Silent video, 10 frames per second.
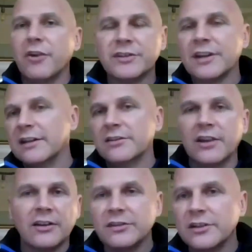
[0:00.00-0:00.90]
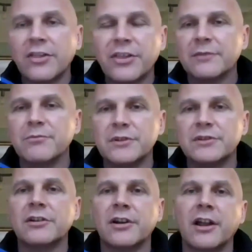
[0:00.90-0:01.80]
overtakes us and nothing
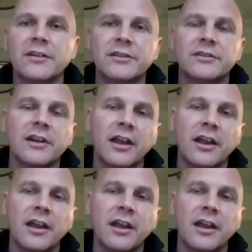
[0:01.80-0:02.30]
materializes.